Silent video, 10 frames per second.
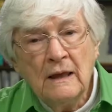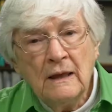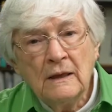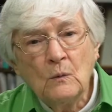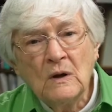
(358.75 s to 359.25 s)

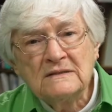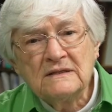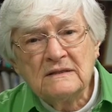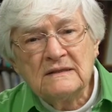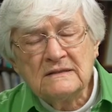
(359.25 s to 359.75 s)
It was
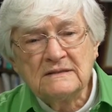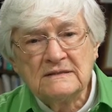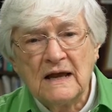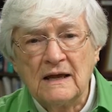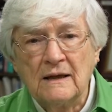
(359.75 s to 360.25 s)
at this
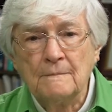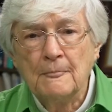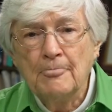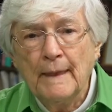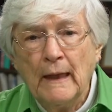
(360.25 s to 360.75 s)
time
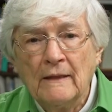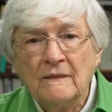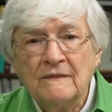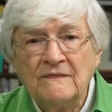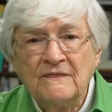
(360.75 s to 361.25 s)

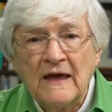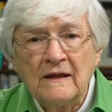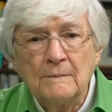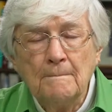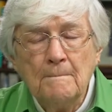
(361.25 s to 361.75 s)

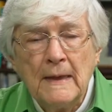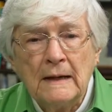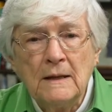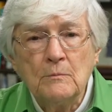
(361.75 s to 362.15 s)
that many